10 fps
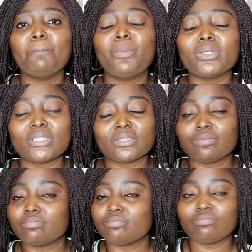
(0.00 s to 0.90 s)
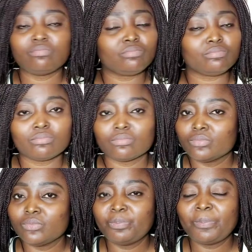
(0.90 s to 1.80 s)
but
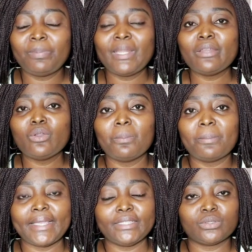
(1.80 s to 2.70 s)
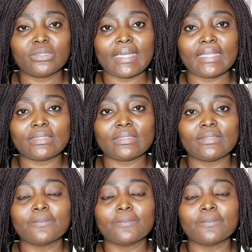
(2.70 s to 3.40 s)
pay no mind to that.